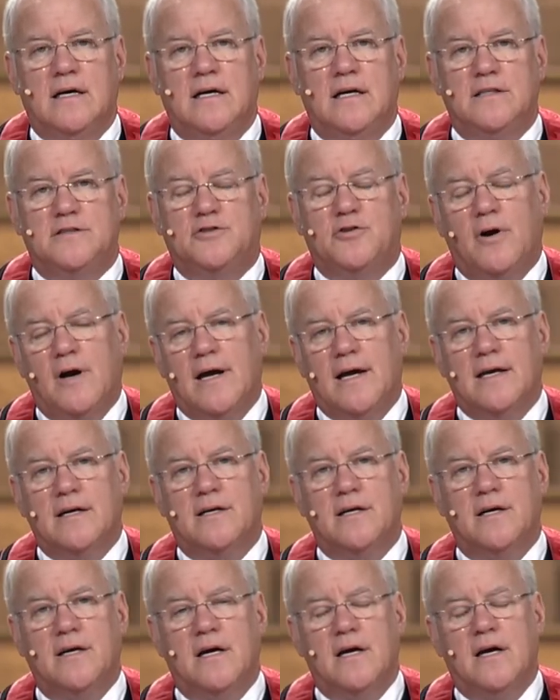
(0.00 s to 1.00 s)
It's trying
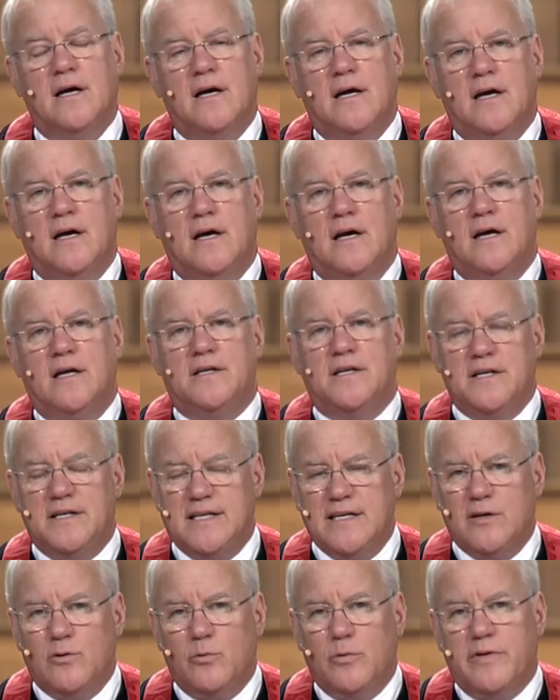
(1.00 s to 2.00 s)
to, to
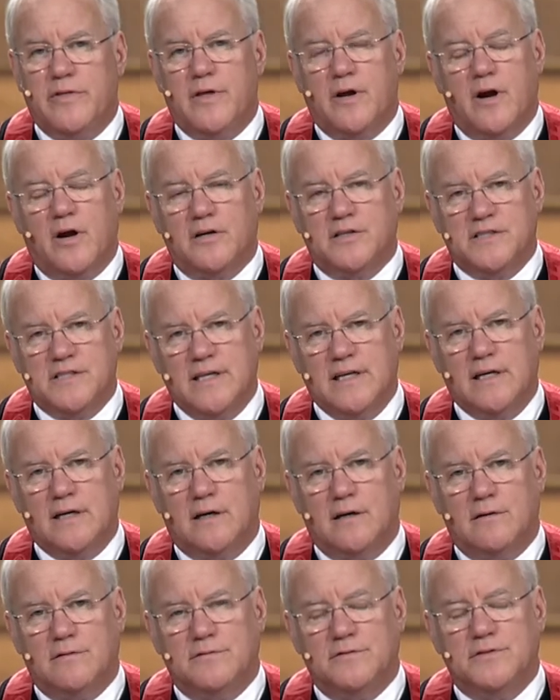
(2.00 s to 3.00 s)
deal with it
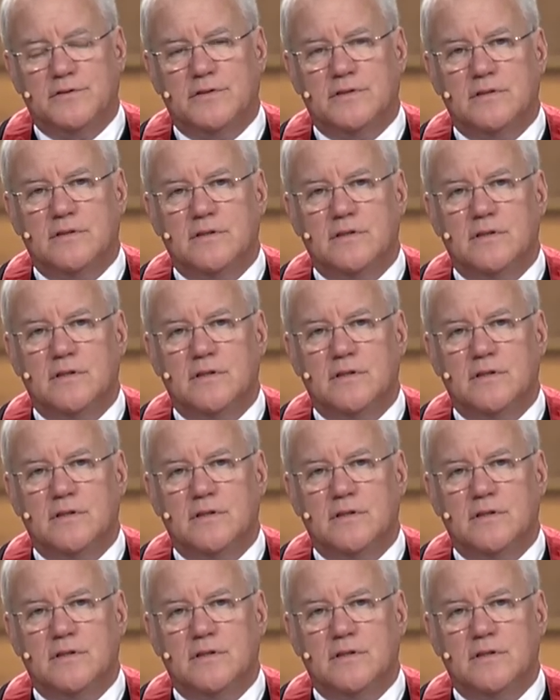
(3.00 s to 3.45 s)
ourselves.